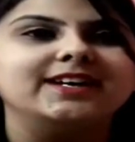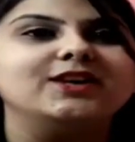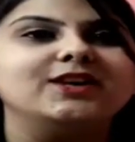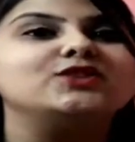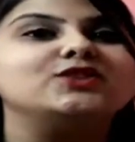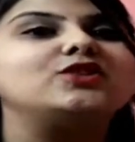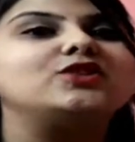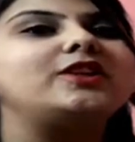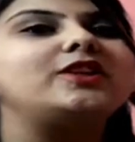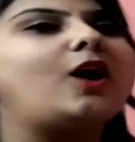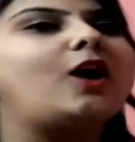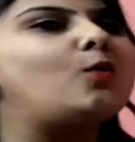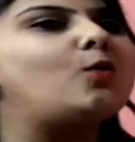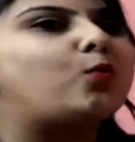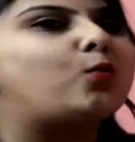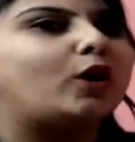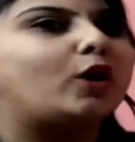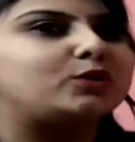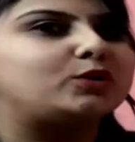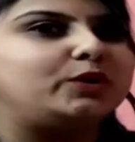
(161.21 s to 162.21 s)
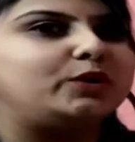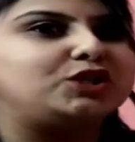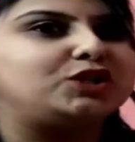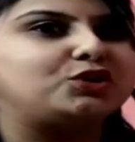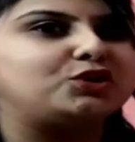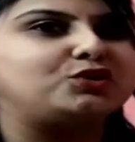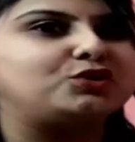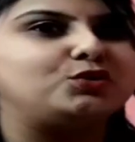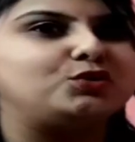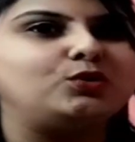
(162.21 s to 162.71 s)
So now what we
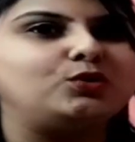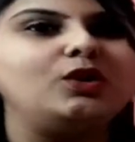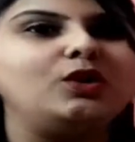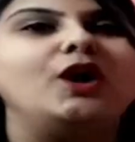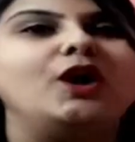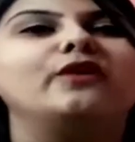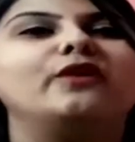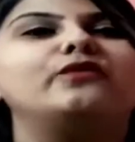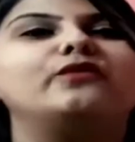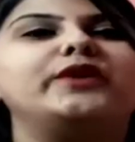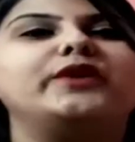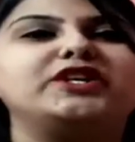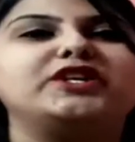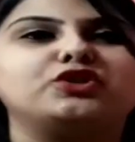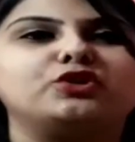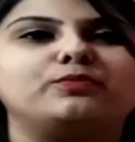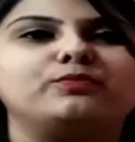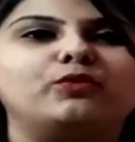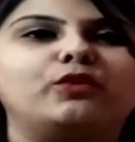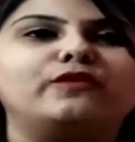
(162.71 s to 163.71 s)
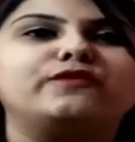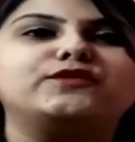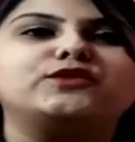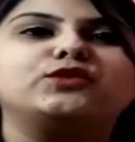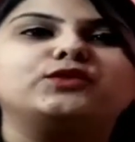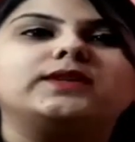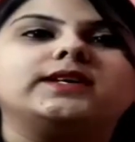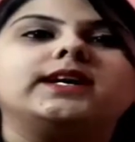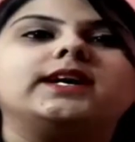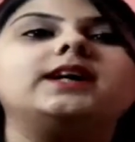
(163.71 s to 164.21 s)
should do? We should move to
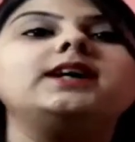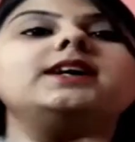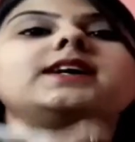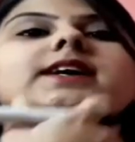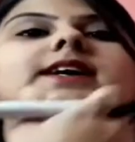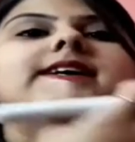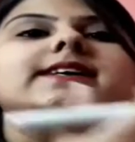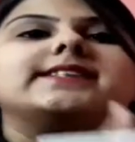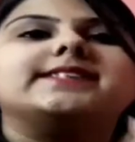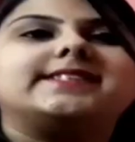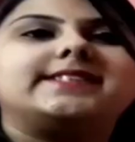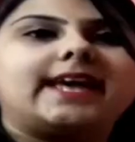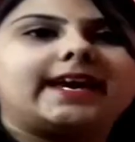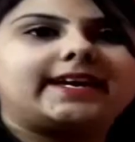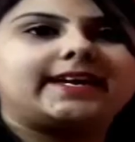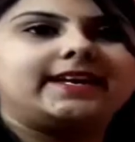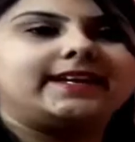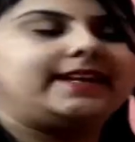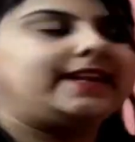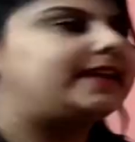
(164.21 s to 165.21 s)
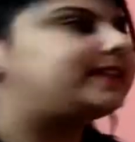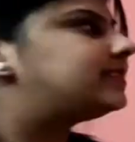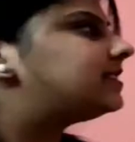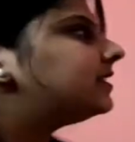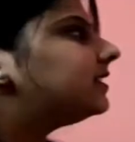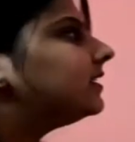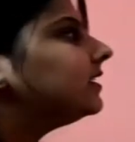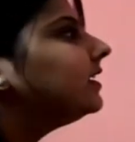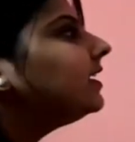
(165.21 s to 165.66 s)
the second letter.